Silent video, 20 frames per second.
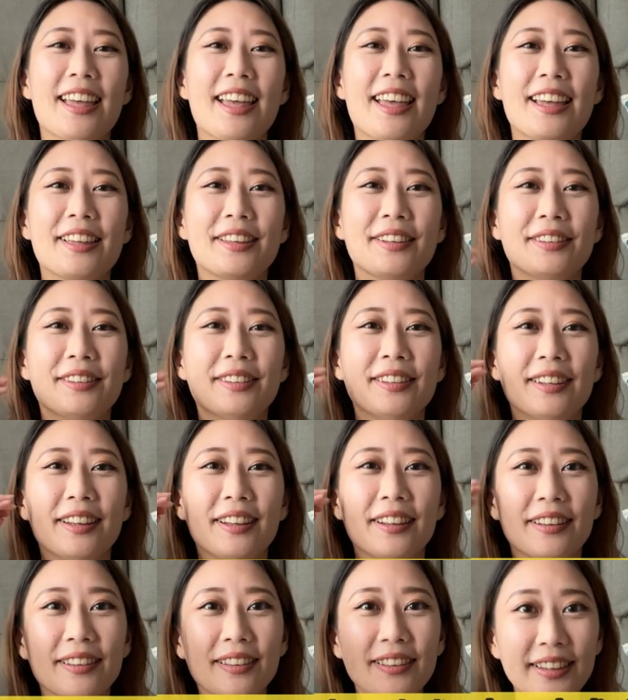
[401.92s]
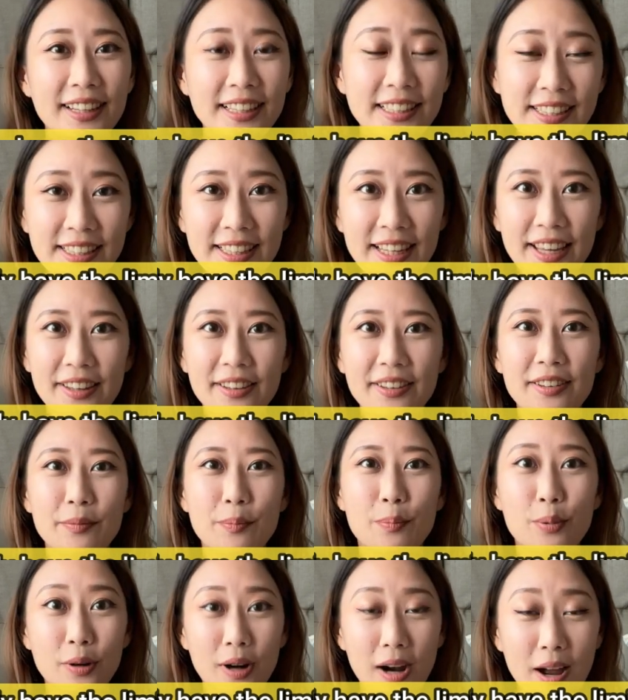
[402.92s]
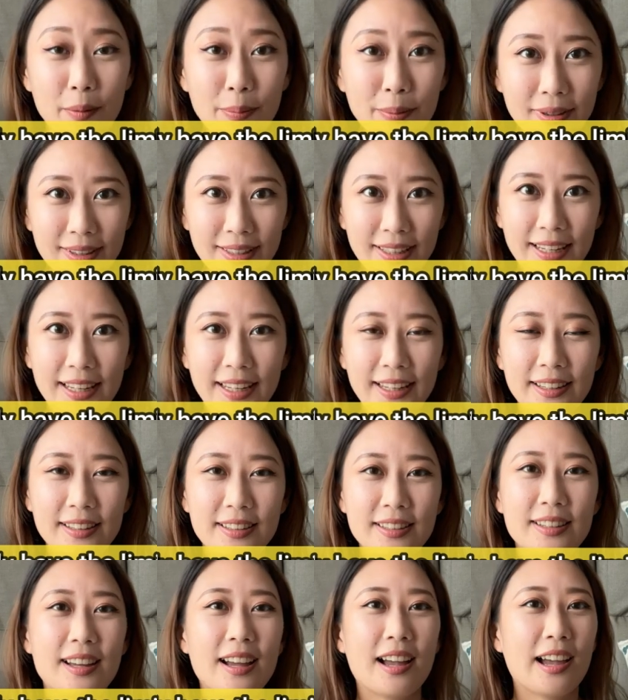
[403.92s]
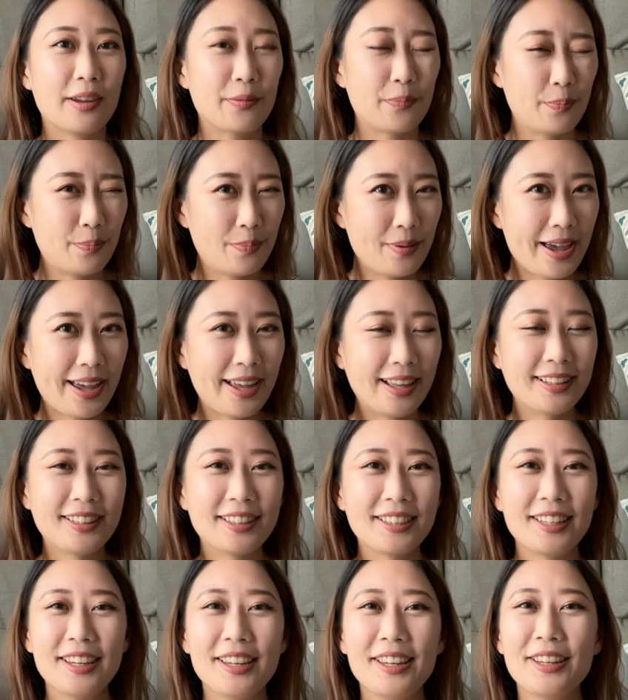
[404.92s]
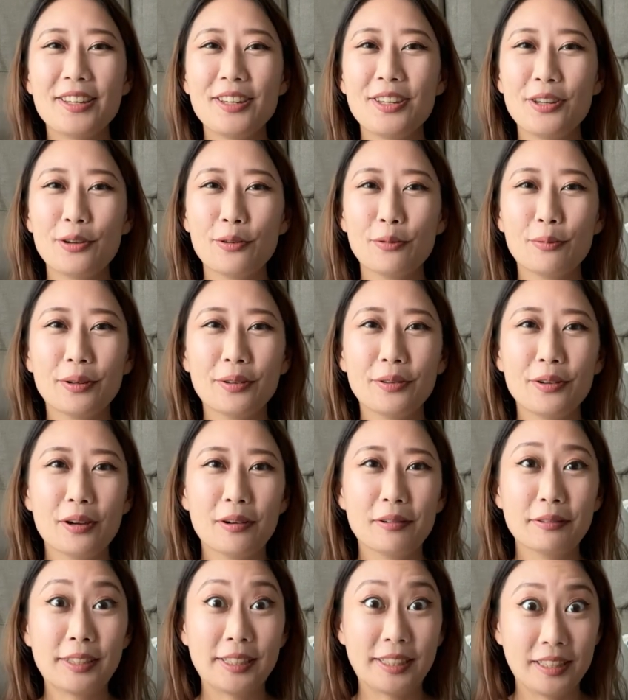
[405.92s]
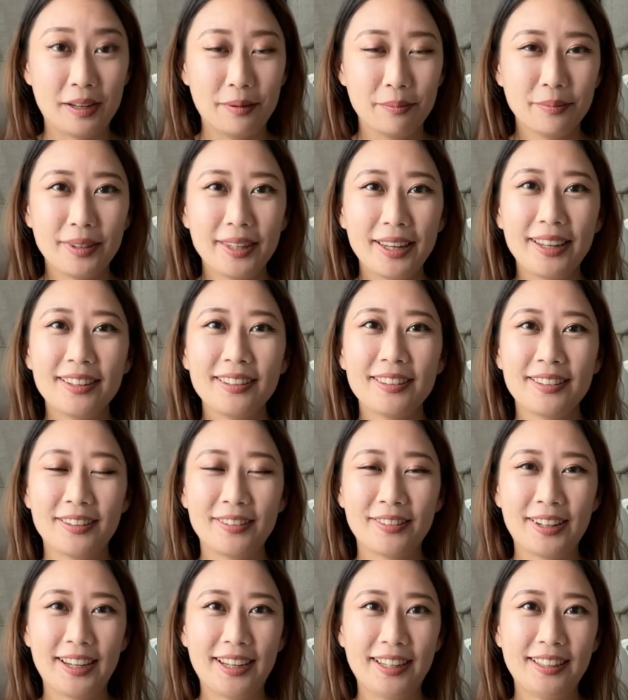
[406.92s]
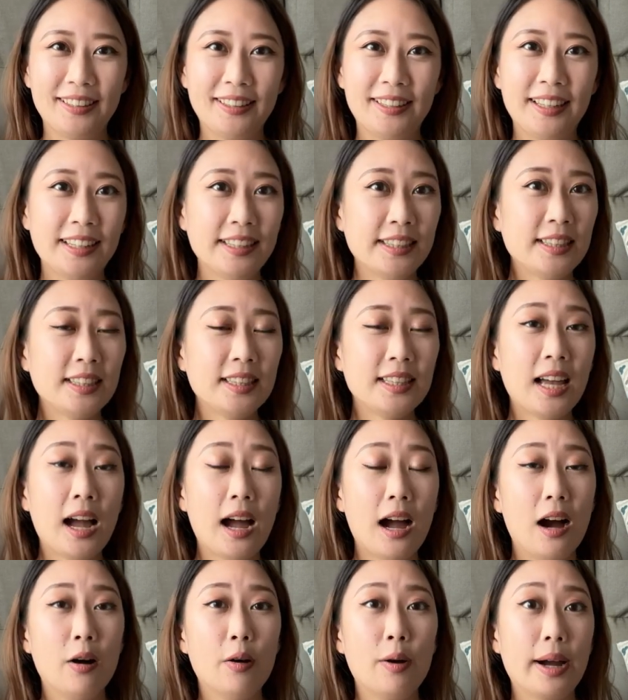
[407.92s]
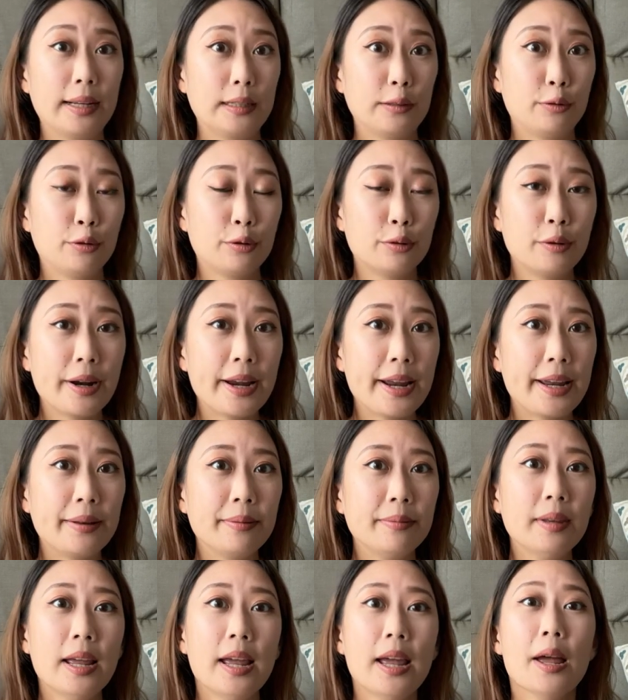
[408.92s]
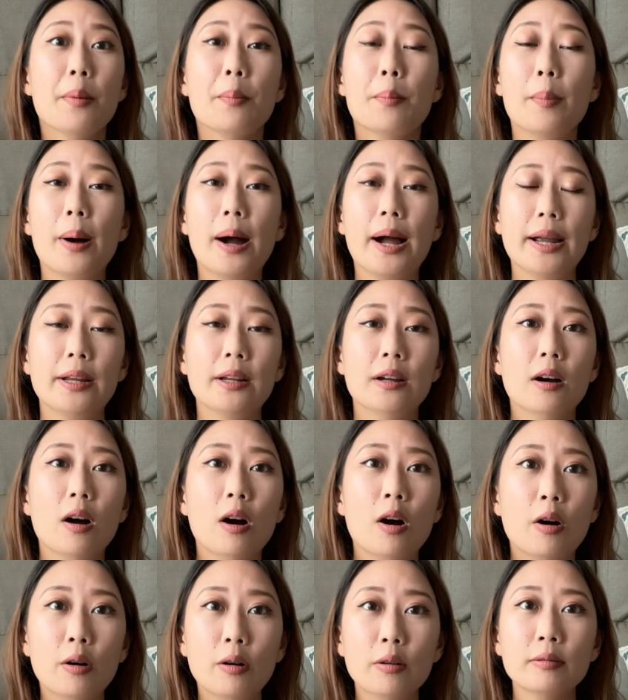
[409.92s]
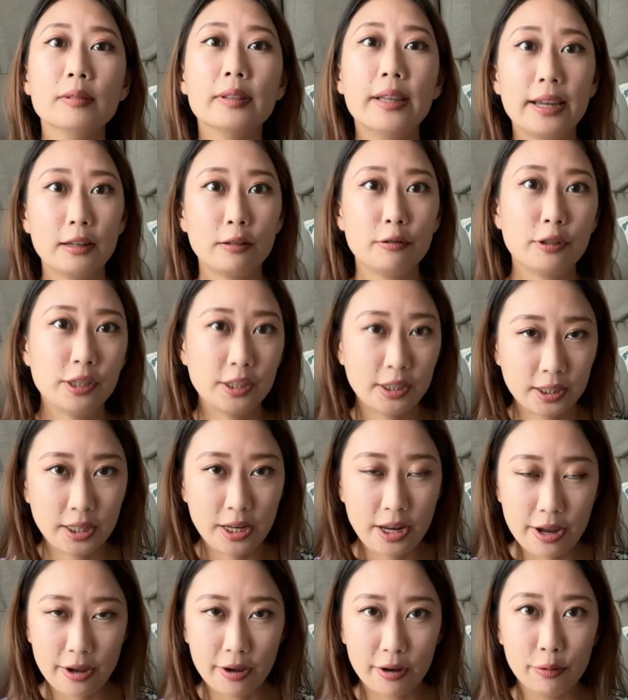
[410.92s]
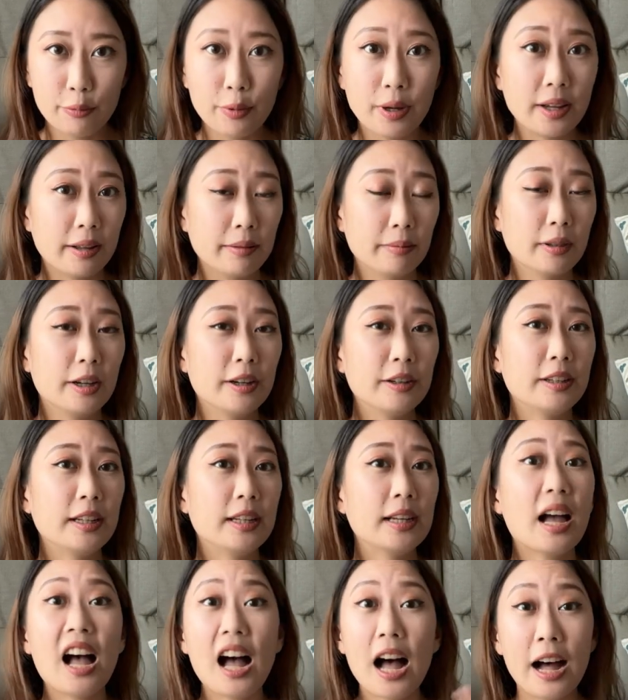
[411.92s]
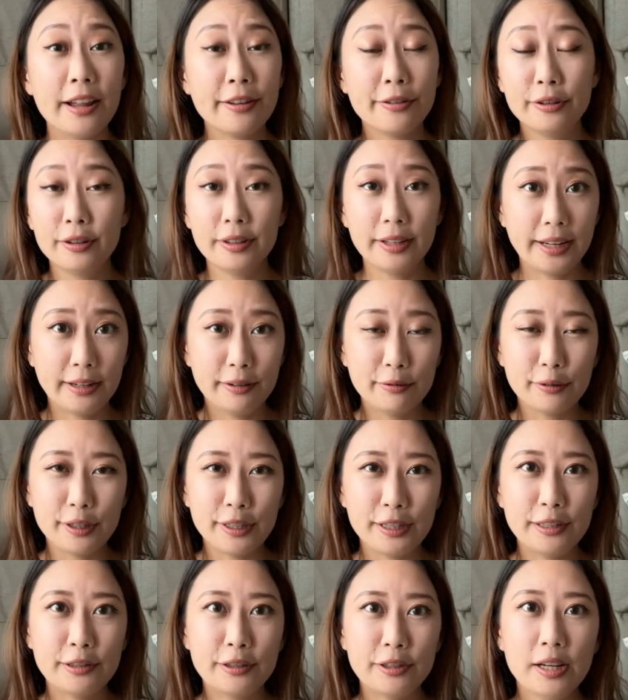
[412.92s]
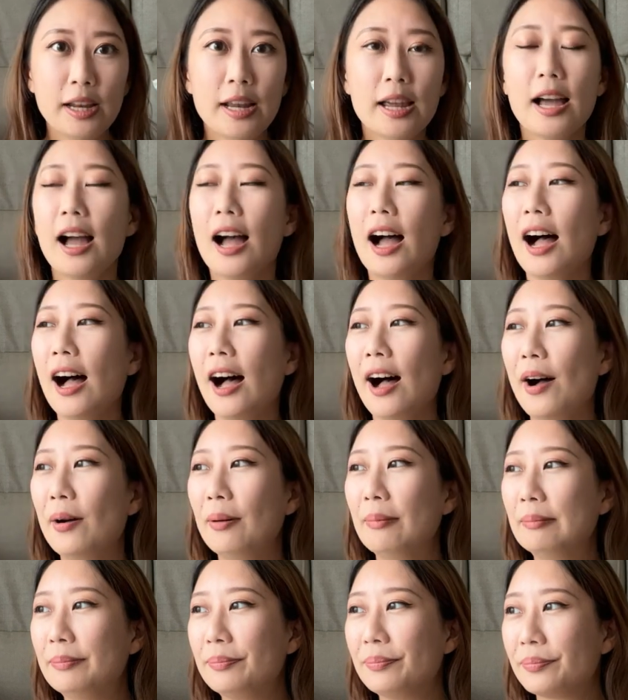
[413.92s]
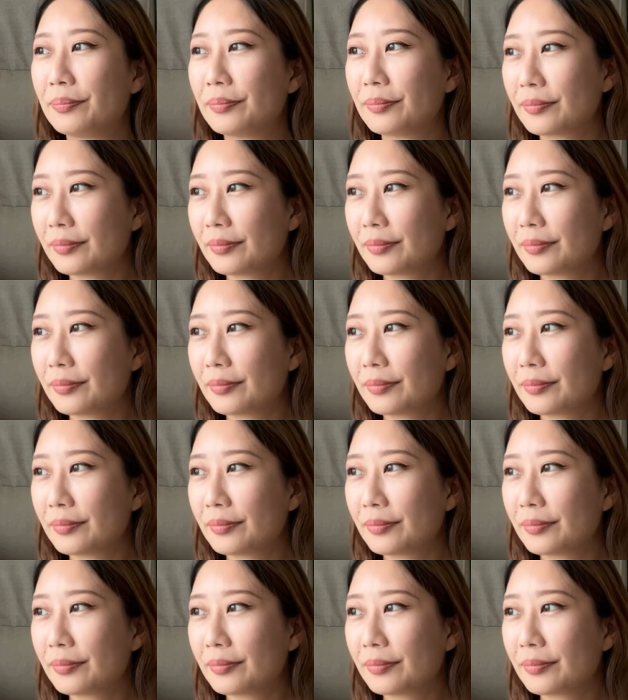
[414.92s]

and listen properly, I bet you will know something. Okay, this is how I train my own language skill when I'm learning other language. I